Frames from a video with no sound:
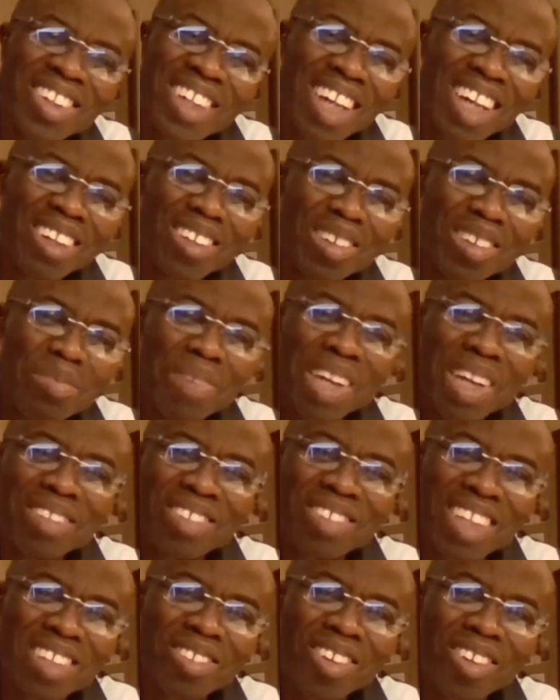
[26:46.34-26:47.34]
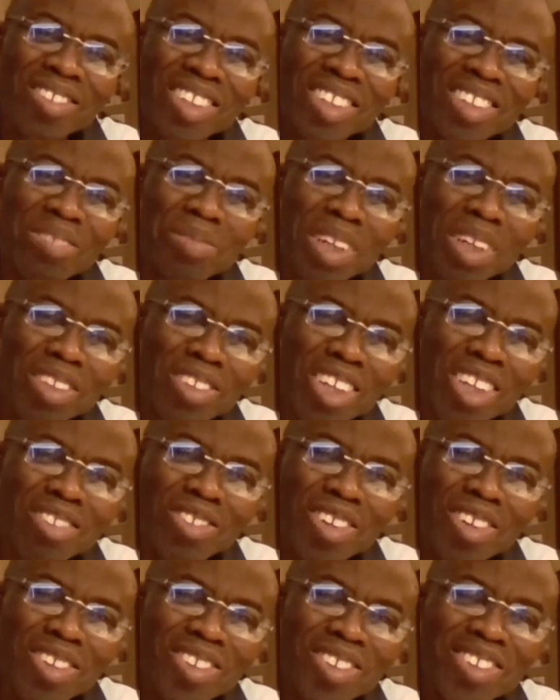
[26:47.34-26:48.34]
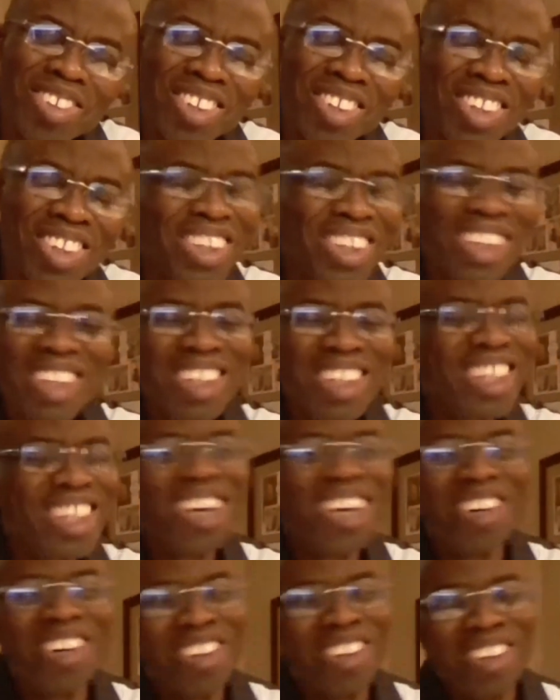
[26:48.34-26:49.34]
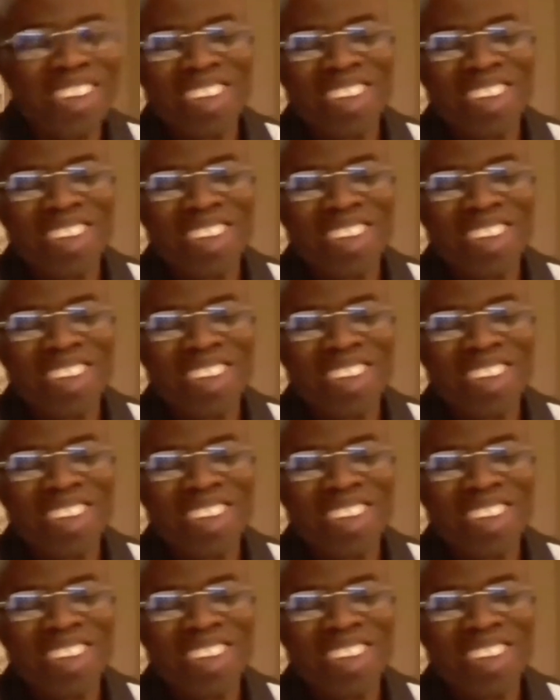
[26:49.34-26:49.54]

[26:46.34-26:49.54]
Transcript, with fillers: That doesn't make sense. Does it make sense to you? No.